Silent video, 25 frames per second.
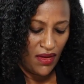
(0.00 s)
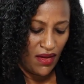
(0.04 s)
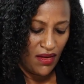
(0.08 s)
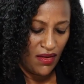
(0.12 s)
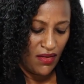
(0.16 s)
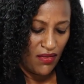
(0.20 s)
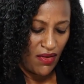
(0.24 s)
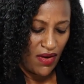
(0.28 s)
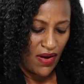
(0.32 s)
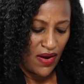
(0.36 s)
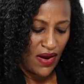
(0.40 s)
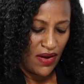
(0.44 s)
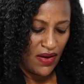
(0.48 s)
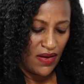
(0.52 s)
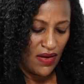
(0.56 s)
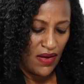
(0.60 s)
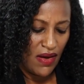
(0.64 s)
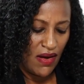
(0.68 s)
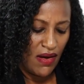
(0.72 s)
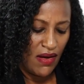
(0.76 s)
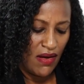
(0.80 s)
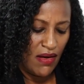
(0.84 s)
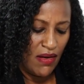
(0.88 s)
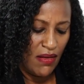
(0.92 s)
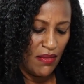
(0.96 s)
Great,
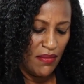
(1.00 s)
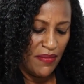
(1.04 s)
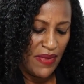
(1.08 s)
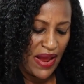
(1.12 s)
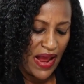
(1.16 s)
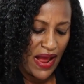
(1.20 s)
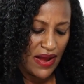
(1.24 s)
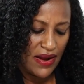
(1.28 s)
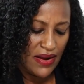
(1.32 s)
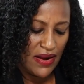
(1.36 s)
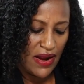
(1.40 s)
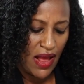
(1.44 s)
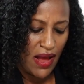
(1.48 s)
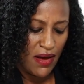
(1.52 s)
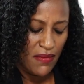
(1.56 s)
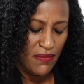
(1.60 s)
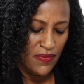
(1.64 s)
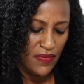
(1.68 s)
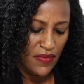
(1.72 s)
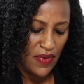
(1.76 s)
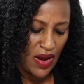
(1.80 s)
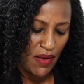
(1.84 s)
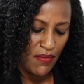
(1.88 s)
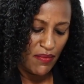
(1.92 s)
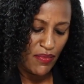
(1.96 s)
Matt.
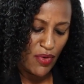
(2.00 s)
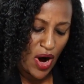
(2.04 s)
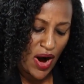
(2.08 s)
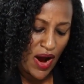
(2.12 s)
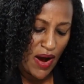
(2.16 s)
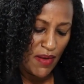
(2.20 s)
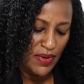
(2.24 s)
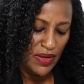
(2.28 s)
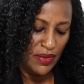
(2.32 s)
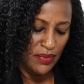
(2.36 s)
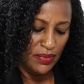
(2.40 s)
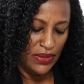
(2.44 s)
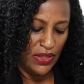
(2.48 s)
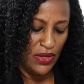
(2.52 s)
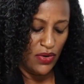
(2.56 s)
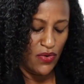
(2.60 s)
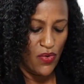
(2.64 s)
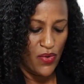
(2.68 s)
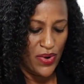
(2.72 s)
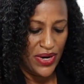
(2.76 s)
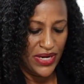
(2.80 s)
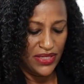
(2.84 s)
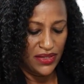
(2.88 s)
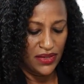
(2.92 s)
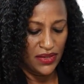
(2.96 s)
I'm probably
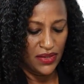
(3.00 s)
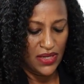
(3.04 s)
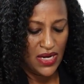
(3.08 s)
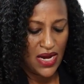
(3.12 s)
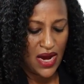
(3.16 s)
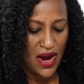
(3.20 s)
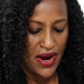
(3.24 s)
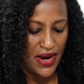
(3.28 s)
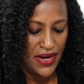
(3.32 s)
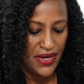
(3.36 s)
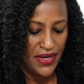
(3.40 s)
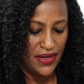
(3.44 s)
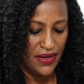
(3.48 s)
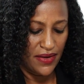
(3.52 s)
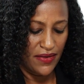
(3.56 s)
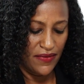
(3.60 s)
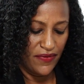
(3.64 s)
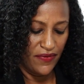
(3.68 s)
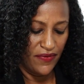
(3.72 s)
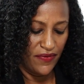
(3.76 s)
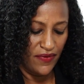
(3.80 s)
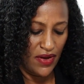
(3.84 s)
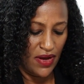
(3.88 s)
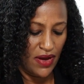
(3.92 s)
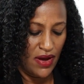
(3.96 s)
going to kind
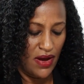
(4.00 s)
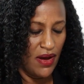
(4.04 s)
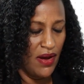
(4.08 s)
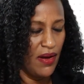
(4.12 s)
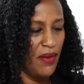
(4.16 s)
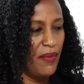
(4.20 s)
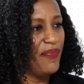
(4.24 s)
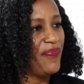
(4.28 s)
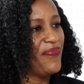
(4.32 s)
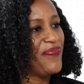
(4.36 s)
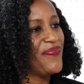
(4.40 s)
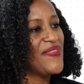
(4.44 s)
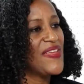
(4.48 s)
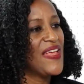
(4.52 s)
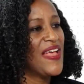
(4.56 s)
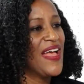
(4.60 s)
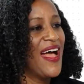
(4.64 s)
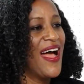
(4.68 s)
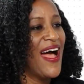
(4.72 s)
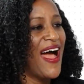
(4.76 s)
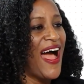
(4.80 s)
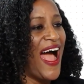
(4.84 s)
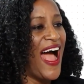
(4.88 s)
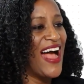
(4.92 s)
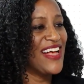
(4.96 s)
of
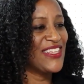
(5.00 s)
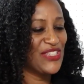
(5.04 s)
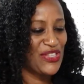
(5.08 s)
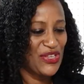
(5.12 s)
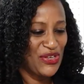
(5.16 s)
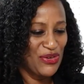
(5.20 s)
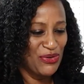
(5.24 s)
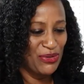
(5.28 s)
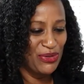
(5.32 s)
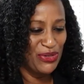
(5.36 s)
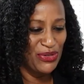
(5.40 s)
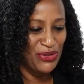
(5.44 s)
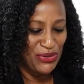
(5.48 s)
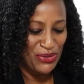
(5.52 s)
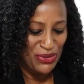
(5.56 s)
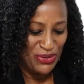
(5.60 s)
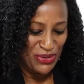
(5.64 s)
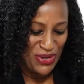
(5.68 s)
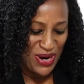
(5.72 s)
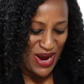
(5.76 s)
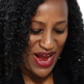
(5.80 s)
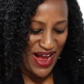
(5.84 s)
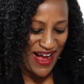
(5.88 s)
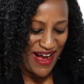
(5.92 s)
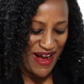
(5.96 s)
ask you
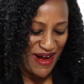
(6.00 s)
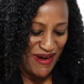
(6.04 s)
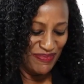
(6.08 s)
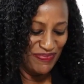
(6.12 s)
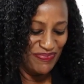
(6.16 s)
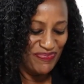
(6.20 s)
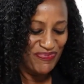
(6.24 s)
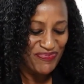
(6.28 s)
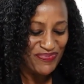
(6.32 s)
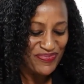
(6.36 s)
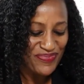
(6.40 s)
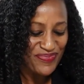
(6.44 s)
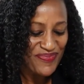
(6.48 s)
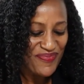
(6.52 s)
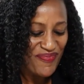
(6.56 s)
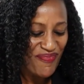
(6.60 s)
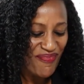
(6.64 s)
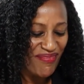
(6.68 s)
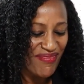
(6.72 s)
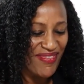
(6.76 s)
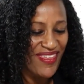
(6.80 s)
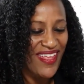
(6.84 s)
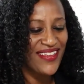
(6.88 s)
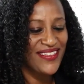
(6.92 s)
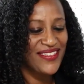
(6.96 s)
to
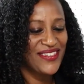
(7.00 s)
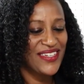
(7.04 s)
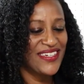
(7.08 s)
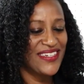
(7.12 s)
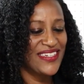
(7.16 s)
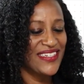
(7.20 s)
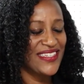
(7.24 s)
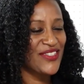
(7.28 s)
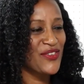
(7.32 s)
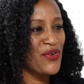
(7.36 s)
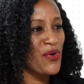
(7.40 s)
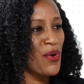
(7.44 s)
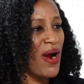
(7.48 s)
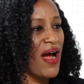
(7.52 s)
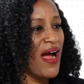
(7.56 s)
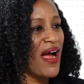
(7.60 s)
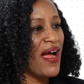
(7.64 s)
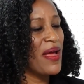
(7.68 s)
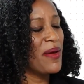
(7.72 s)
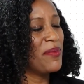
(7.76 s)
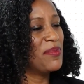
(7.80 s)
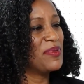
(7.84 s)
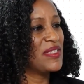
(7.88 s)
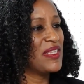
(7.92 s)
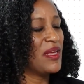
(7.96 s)

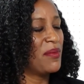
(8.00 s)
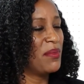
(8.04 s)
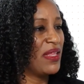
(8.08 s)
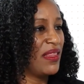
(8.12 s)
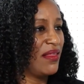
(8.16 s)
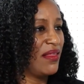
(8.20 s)
describe some of